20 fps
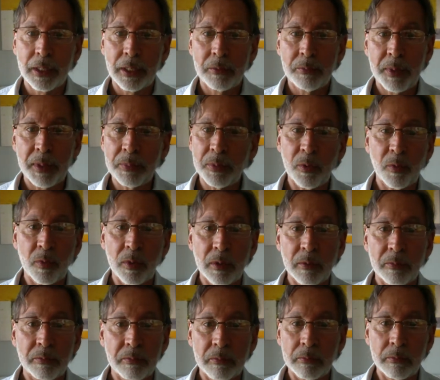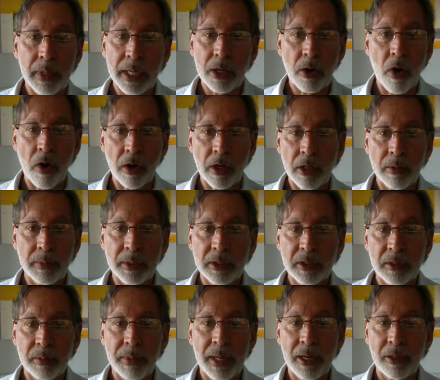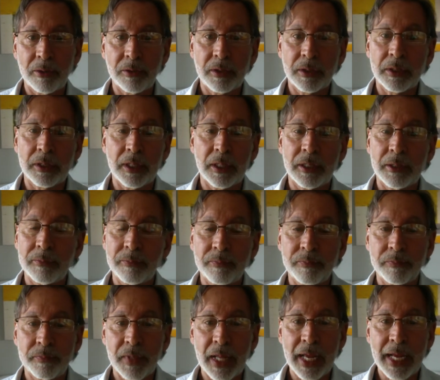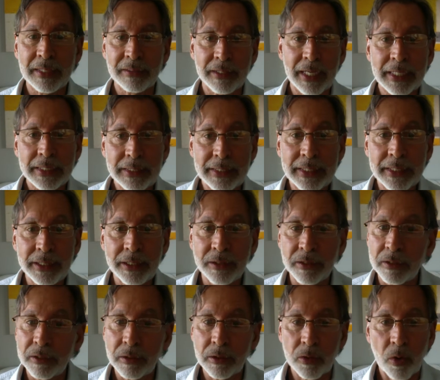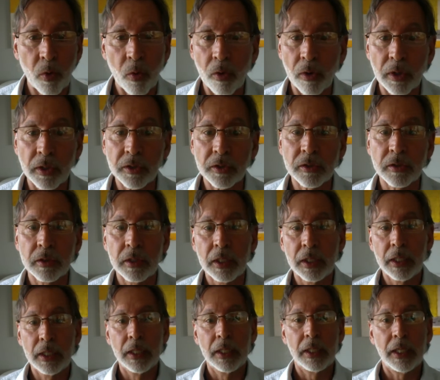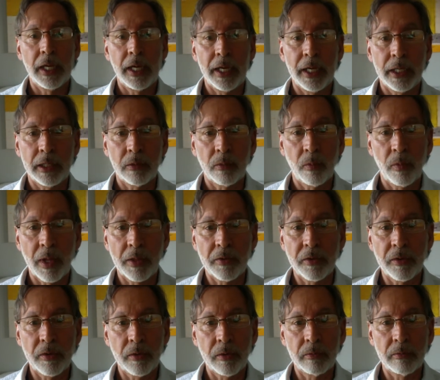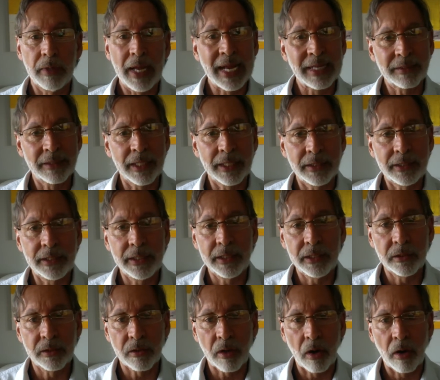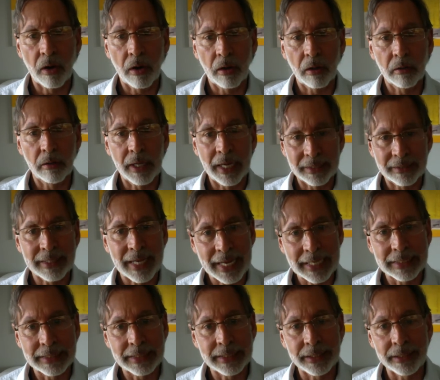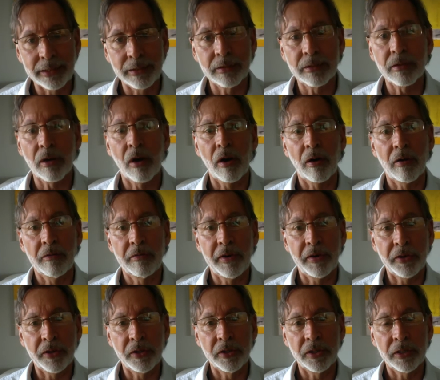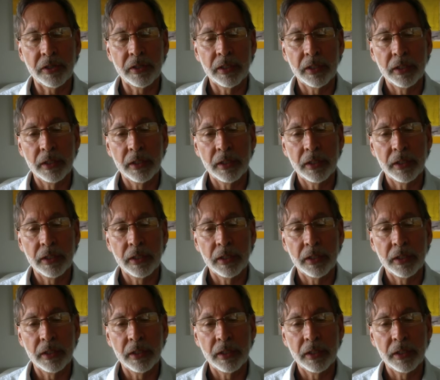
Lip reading: People will make arguments about SATs scores and whether SATs are very good